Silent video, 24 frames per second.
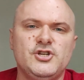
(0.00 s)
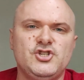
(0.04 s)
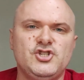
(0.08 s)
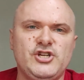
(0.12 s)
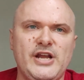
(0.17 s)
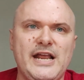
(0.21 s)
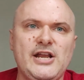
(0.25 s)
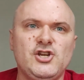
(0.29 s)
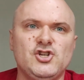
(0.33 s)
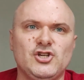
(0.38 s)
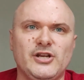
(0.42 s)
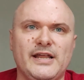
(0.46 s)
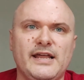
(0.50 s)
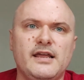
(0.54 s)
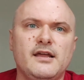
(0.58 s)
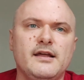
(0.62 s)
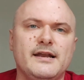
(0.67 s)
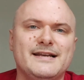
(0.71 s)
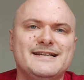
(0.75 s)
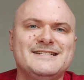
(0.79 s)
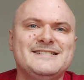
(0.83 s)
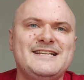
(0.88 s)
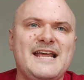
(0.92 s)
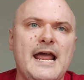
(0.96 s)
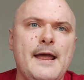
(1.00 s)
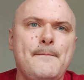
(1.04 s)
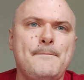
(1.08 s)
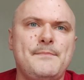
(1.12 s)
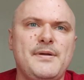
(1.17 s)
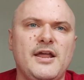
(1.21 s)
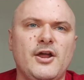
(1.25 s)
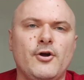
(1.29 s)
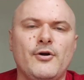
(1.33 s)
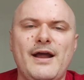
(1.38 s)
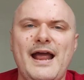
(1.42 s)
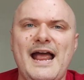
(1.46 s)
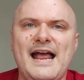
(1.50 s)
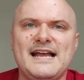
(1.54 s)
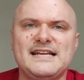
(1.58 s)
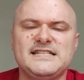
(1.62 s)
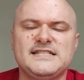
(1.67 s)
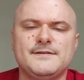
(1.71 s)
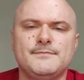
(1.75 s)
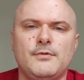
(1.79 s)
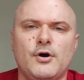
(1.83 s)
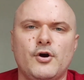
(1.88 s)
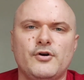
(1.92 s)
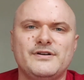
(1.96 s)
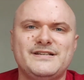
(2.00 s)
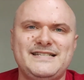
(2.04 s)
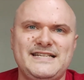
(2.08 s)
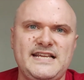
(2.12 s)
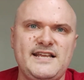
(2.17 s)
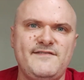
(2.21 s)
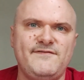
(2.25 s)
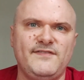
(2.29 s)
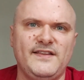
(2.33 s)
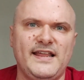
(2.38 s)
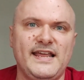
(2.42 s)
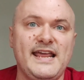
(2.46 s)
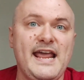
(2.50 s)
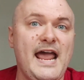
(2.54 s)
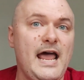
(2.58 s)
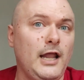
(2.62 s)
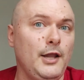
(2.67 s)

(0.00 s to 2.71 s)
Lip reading: Changeling, Dhampir, Aasimar, Tiefling,